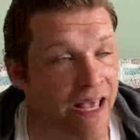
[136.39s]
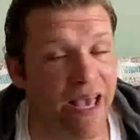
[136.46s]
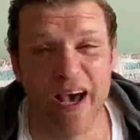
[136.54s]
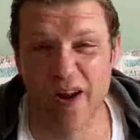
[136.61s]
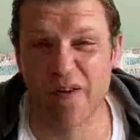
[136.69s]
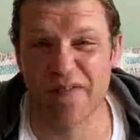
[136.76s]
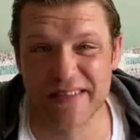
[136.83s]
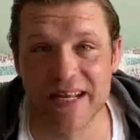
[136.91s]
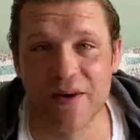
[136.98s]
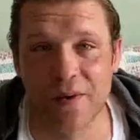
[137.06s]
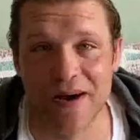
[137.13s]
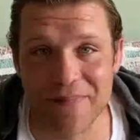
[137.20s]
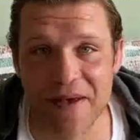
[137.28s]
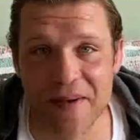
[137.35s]
and obviously
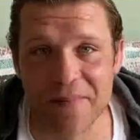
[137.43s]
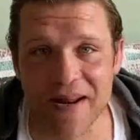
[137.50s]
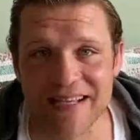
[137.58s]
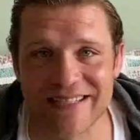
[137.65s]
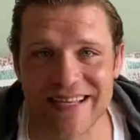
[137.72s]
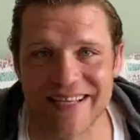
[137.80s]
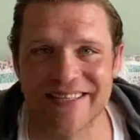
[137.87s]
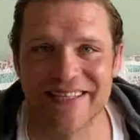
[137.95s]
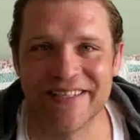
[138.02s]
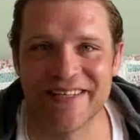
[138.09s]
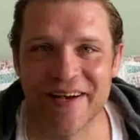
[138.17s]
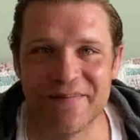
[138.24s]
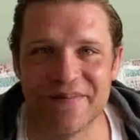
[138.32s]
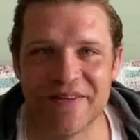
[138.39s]
quite a bit of PlayStation
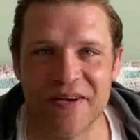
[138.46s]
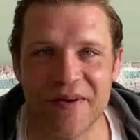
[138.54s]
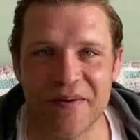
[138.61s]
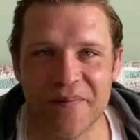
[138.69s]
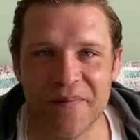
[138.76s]
time too.